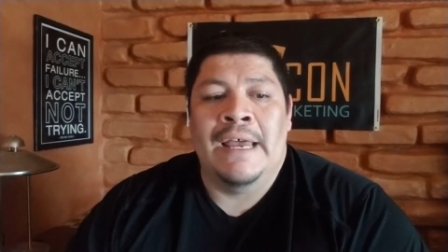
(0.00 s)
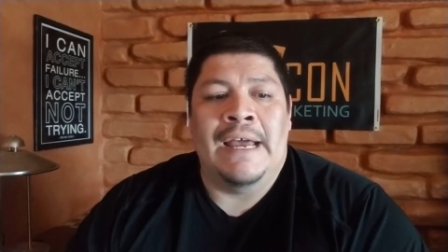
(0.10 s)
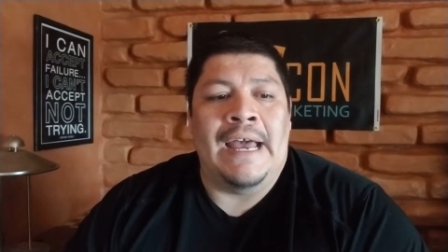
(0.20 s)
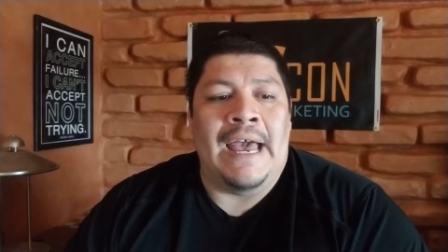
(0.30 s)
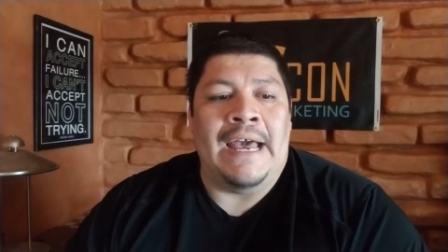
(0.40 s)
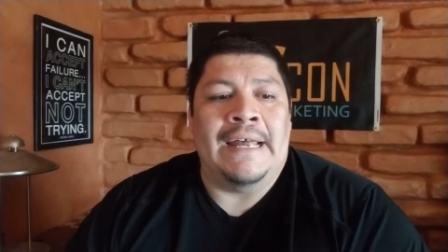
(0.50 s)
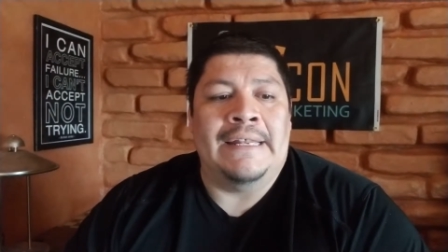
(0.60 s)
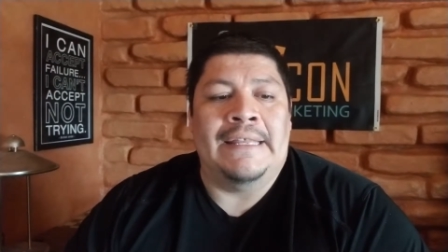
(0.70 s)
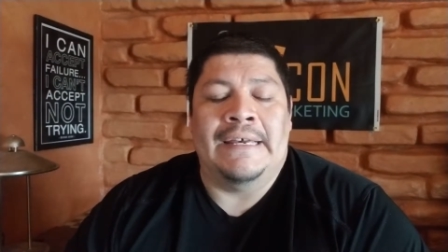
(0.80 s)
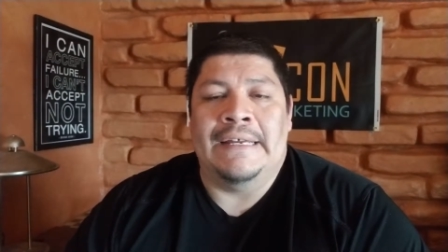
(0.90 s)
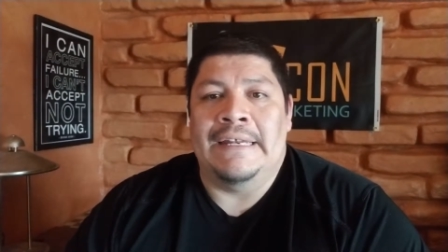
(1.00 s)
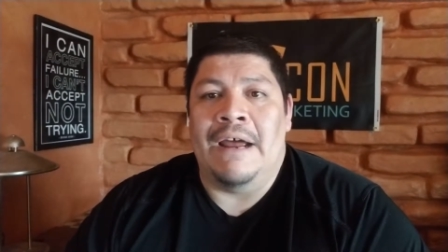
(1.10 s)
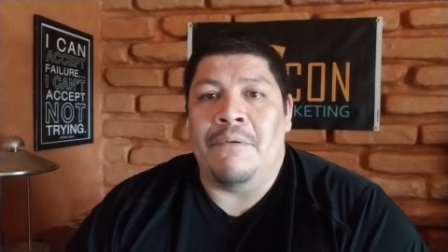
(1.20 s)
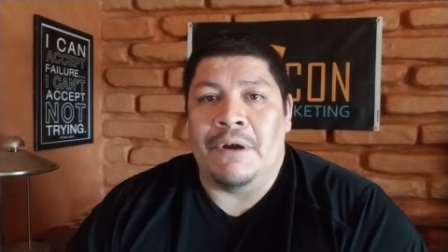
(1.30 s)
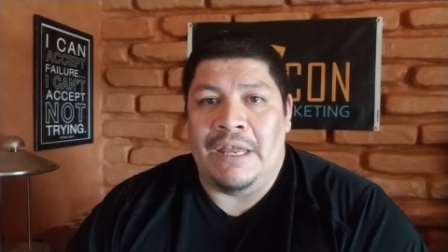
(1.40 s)
and the
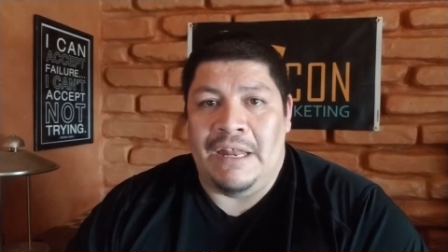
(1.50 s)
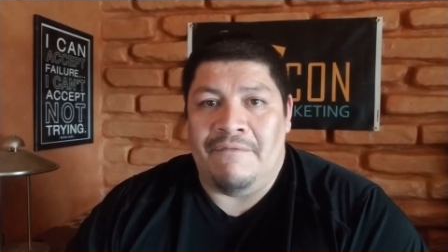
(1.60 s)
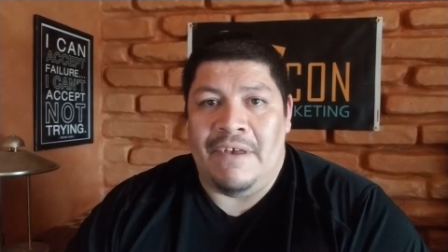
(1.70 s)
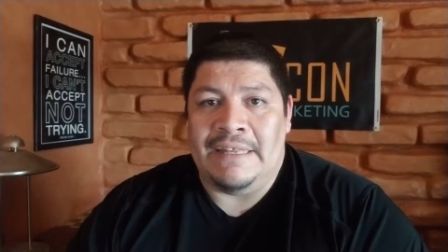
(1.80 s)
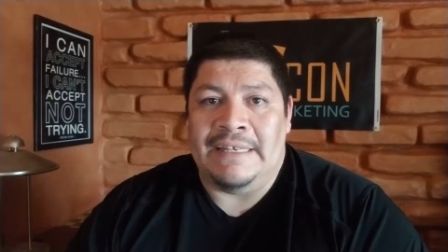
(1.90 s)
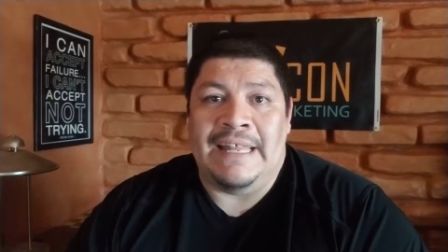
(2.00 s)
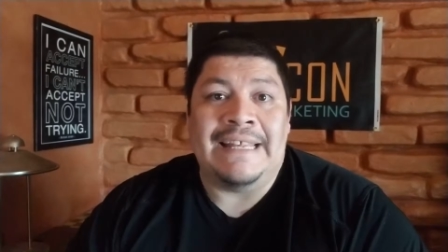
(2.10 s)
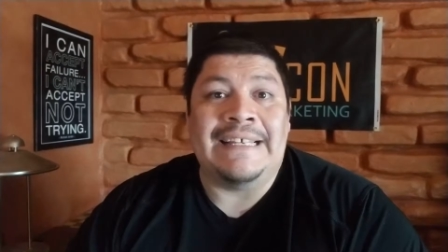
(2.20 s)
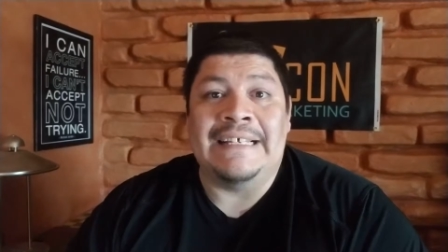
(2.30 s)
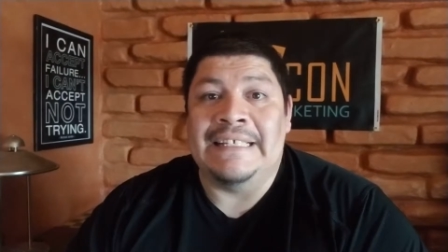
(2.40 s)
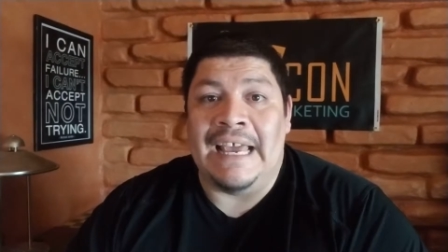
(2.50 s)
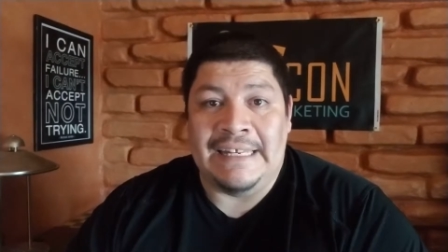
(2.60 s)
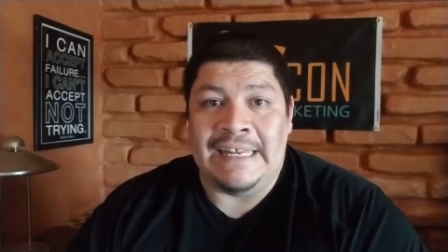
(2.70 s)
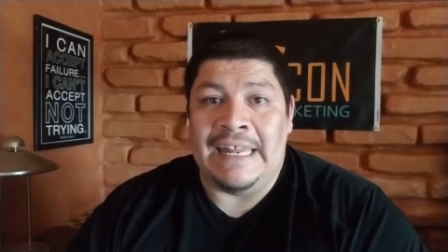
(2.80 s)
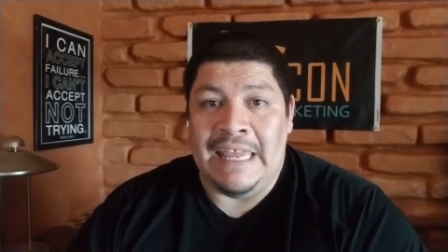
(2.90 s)
networking events, and that's
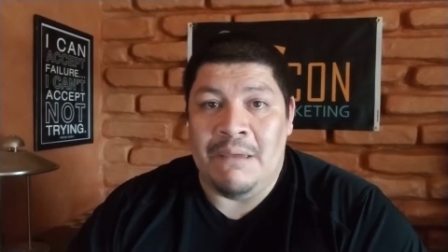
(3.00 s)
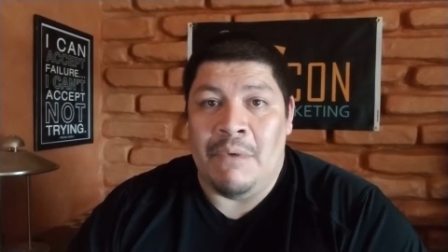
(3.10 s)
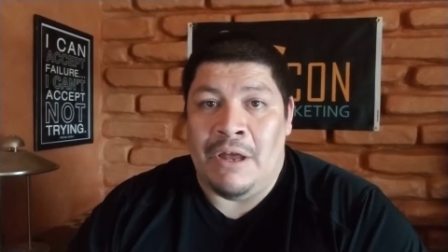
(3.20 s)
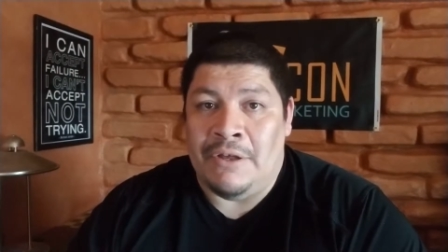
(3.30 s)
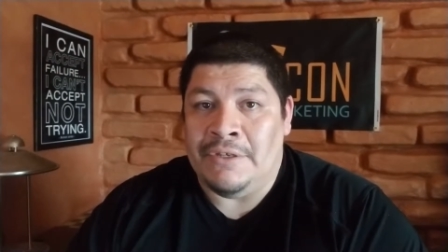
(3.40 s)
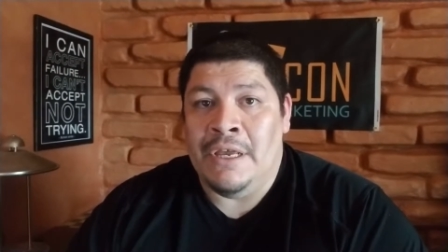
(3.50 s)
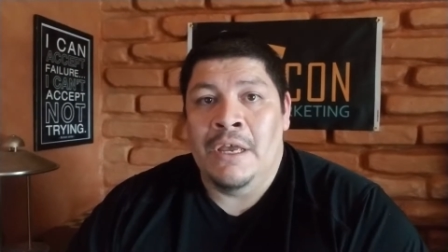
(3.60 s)
collecting emails.